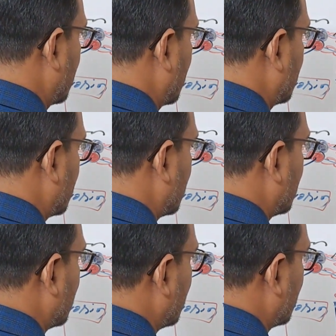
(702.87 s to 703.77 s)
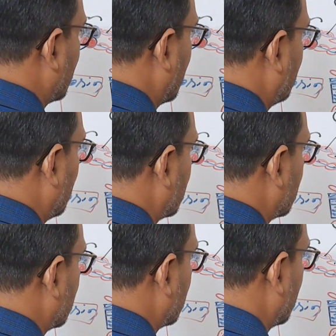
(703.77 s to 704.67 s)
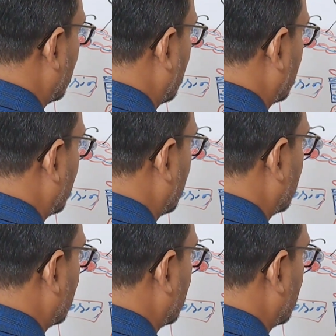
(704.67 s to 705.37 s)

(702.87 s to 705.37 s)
that. That means like that.